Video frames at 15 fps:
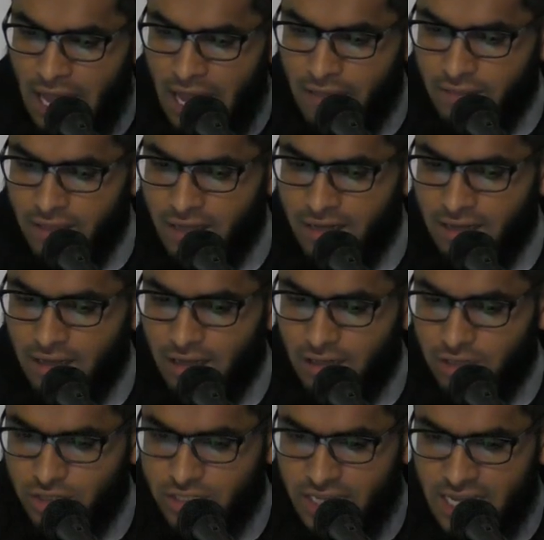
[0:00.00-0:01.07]
And then
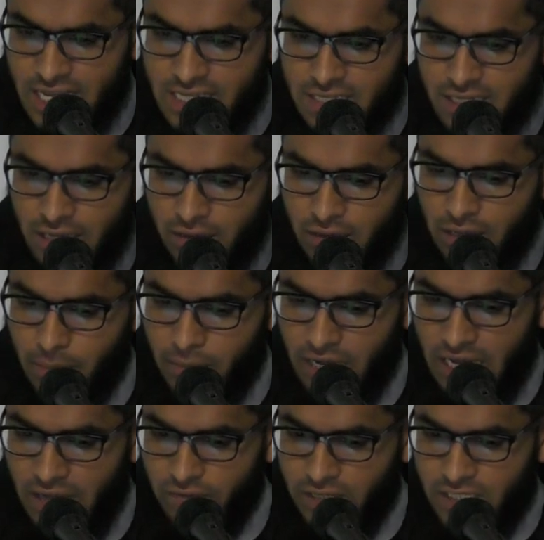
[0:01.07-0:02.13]
number
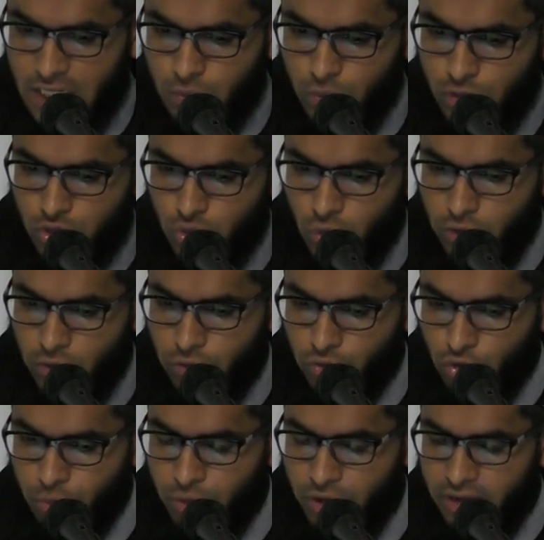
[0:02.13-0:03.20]
11, it says, we sought
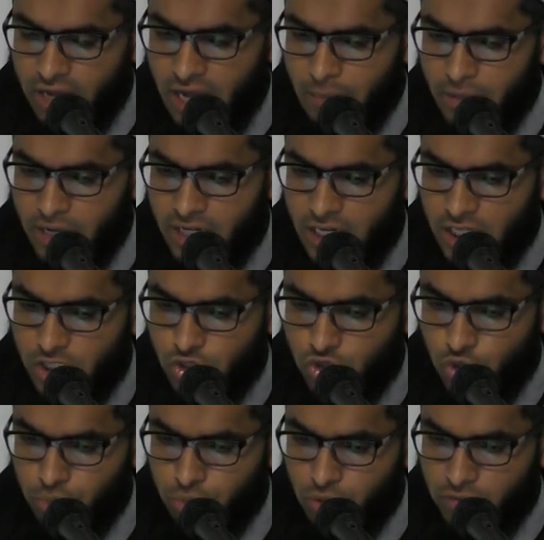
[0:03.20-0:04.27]
through prayer and meditation
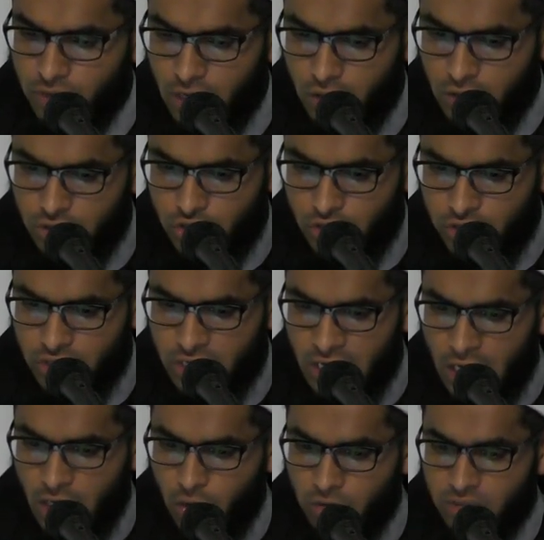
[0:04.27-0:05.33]
to improve our conscious
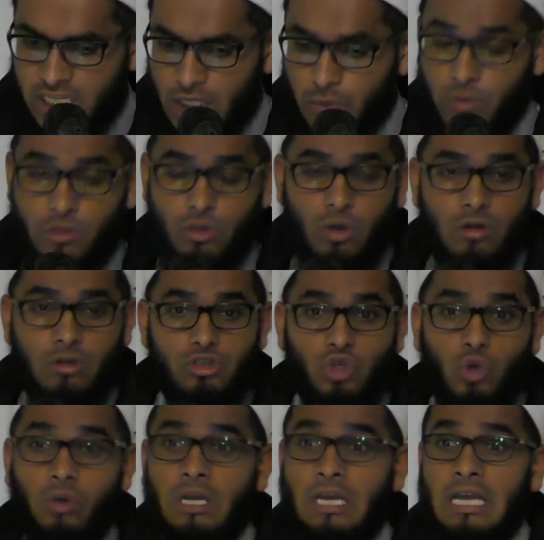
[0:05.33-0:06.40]
contact with God.
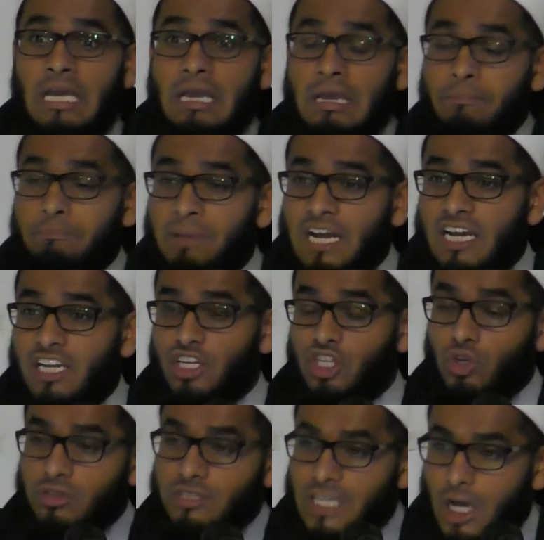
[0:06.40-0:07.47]
So
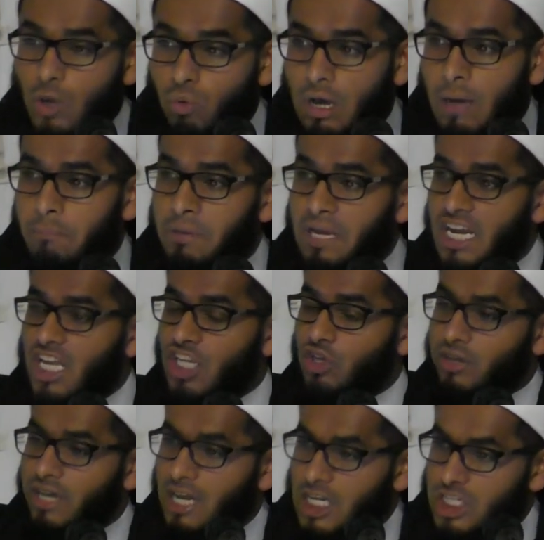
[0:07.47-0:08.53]
building your taqwa, building
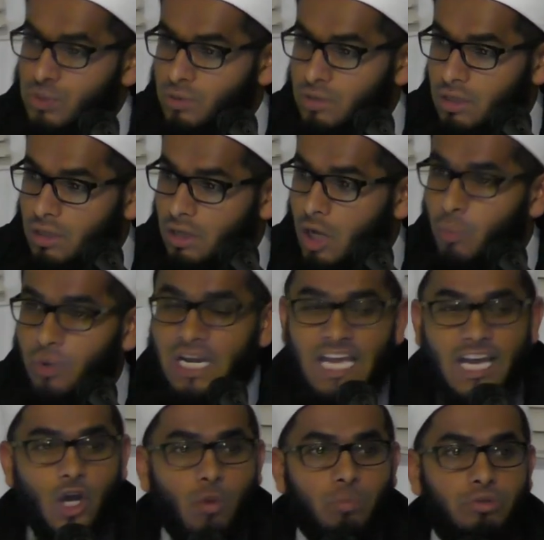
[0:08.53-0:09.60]
your connection with Allah will
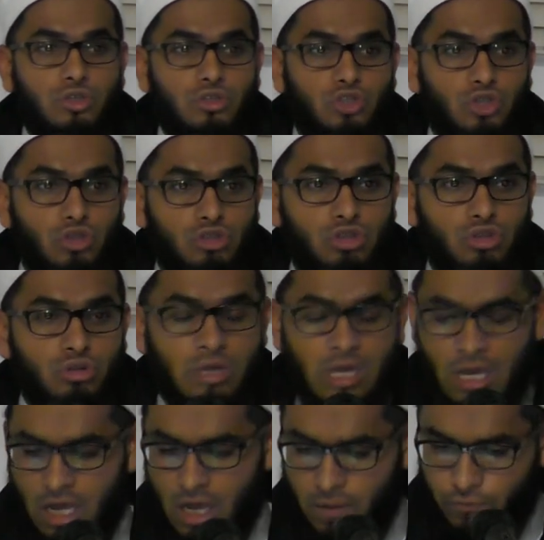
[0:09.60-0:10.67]
help you
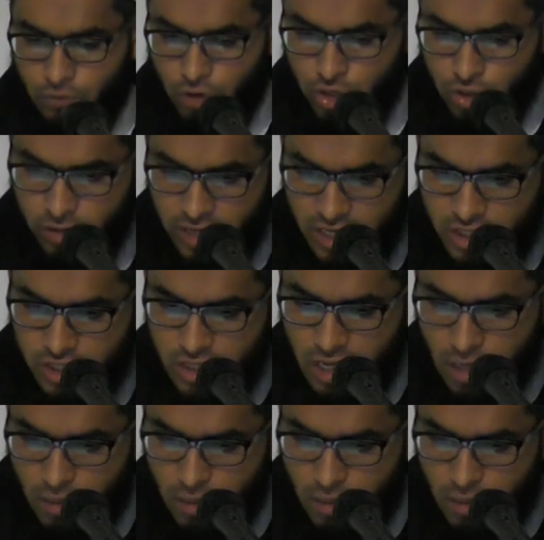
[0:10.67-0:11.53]
to avoid your addiction.